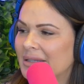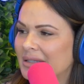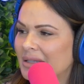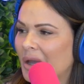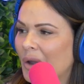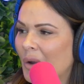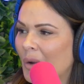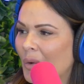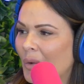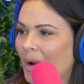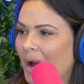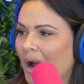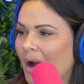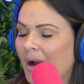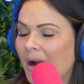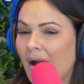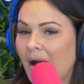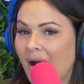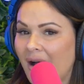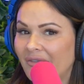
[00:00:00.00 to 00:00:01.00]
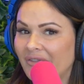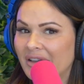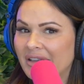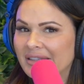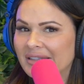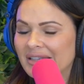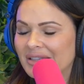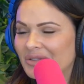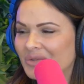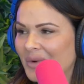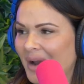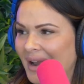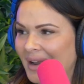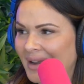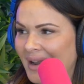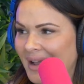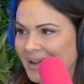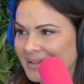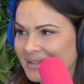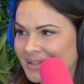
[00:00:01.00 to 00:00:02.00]
So our office is right
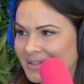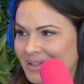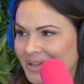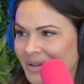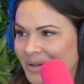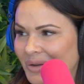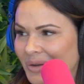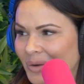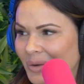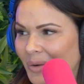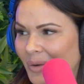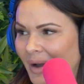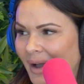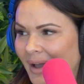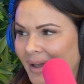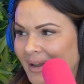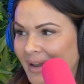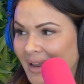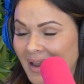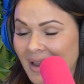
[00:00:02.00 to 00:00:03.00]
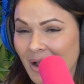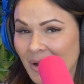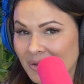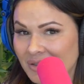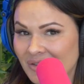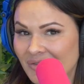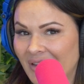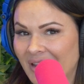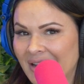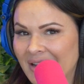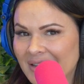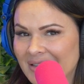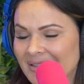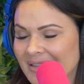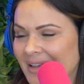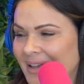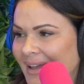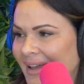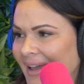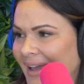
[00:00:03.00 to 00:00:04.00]
next to an EOS
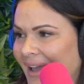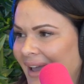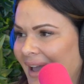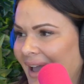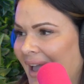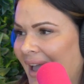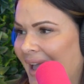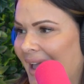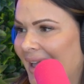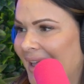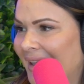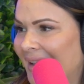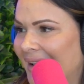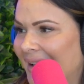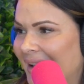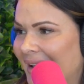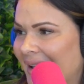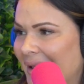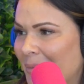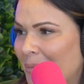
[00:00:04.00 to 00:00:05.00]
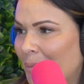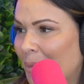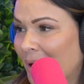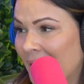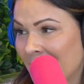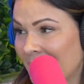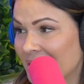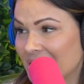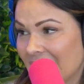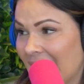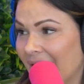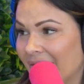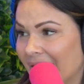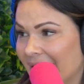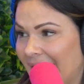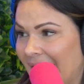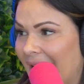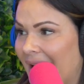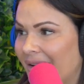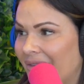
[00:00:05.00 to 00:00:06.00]
Fitness, and pretty much
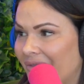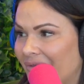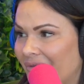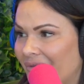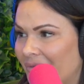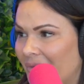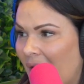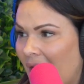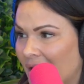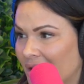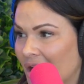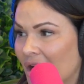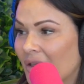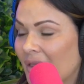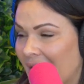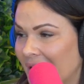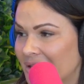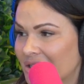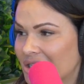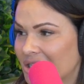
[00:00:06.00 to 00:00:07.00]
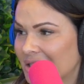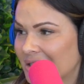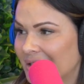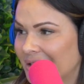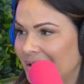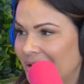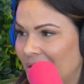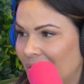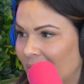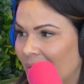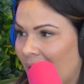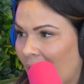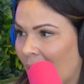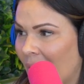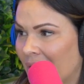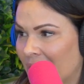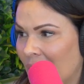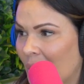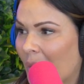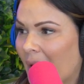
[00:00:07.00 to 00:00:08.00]
every day on your lunch, you go
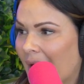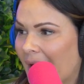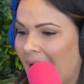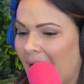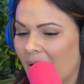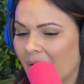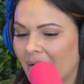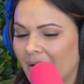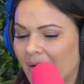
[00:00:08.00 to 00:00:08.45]
and you work out.